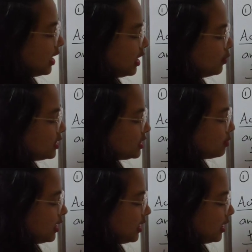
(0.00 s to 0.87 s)
it will
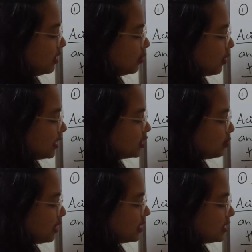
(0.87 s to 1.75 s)
split into
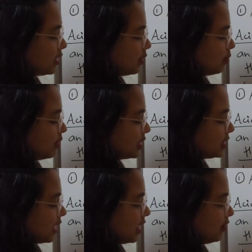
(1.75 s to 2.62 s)
H plus
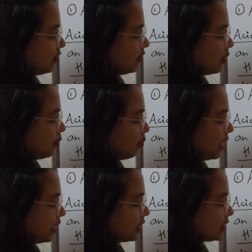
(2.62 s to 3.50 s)
plus F
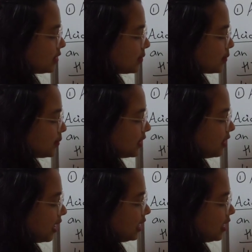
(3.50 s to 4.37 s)
minus
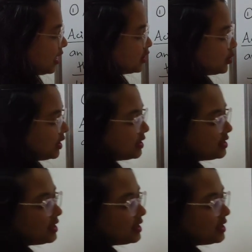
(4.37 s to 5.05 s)
right so it is